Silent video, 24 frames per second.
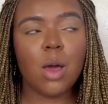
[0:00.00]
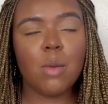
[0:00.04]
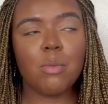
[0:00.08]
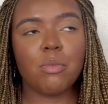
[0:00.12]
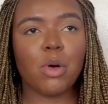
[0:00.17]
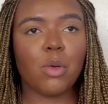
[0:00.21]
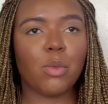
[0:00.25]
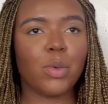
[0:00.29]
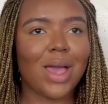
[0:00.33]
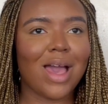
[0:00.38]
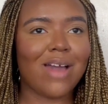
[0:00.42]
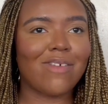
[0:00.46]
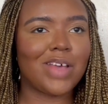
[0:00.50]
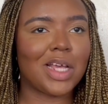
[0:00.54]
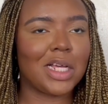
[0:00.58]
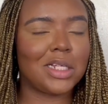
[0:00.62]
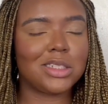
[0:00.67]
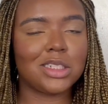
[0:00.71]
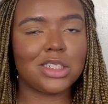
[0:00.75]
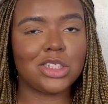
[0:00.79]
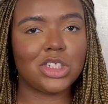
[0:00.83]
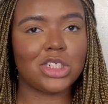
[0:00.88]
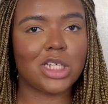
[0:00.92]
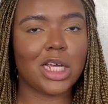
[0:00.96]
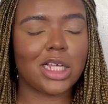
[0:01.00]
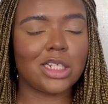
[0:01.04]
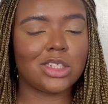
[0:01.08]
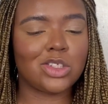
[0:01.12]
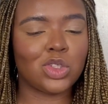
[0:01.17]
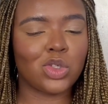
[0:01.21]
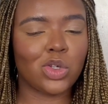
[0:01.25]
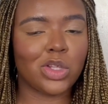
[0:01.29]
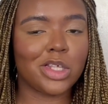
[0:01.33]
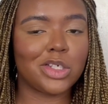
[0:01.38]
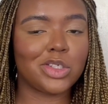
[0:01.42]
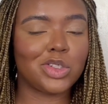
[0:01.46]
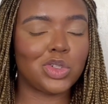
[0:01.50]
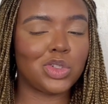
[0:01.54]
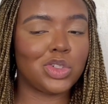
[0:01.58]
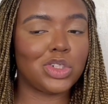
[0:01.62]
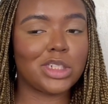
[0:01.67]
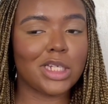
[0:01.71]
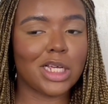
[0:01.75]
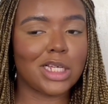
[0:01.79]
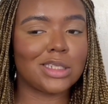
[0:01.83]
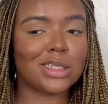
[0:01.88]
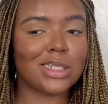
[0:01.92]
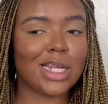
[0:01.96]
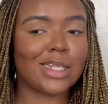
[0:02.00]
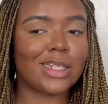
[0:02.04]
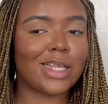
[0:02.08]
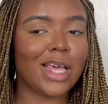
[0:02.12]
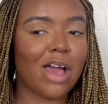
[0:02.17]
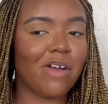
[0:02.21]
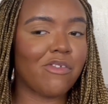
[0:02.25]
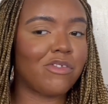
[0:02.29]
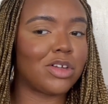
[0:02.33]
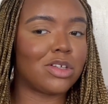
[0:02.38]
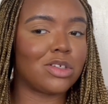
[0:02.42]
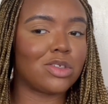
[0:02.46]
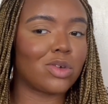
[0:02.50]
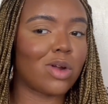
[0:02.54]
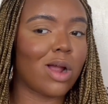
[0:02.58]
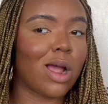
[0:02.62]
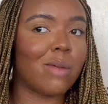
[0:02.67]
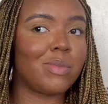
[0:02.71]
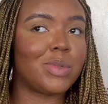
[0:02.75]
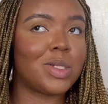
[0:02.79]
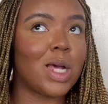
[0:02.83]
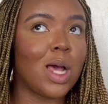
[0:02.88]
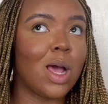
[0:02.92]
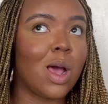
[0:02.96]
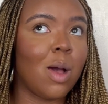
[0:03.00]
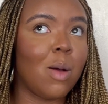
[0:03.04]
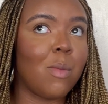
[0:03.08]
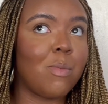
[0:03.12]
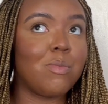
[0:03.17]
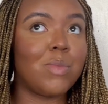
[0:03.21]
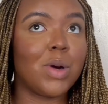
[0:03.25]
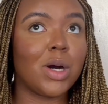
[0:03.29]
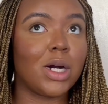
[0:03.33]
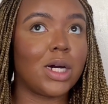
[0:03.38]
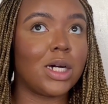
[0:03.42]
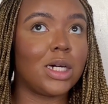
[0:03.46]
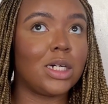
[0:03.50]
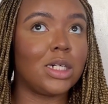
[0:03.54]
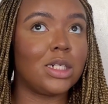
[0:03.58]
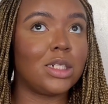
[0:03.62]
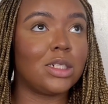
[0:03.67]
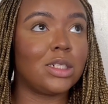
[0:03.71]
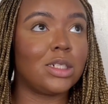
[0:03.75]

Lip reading: but we have 18 shades, so there's 2 shades that they haven't described, but